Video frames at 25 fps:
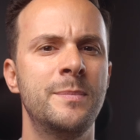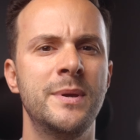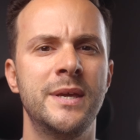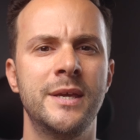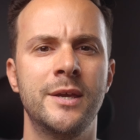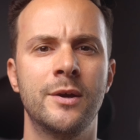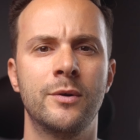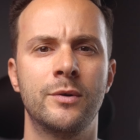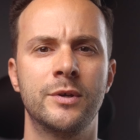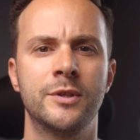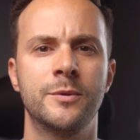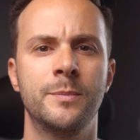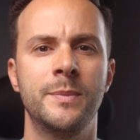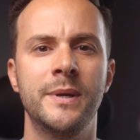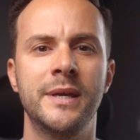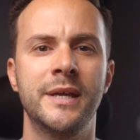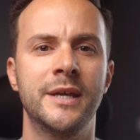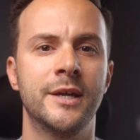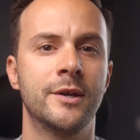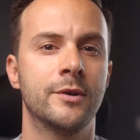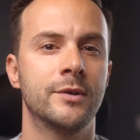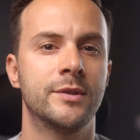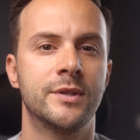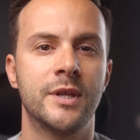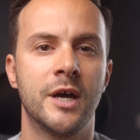beyond
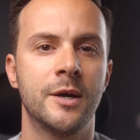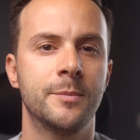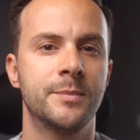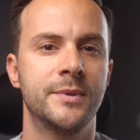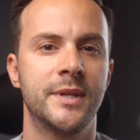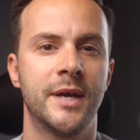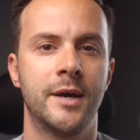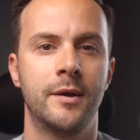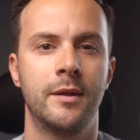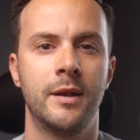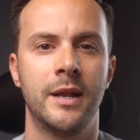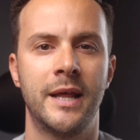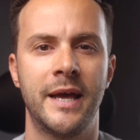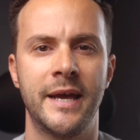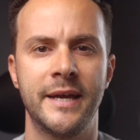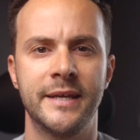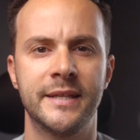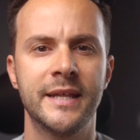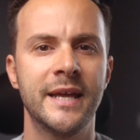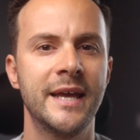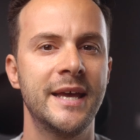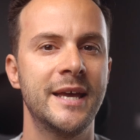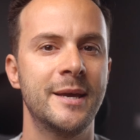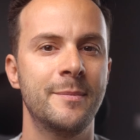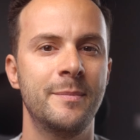being a top-down light,